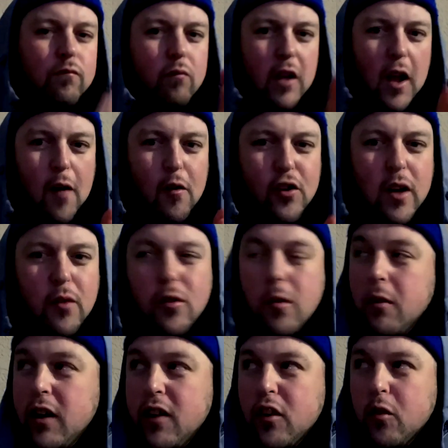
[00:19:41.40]
Every time something
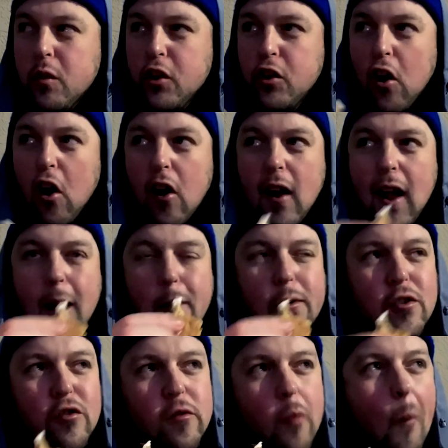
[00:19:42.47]
like this with a dog happens,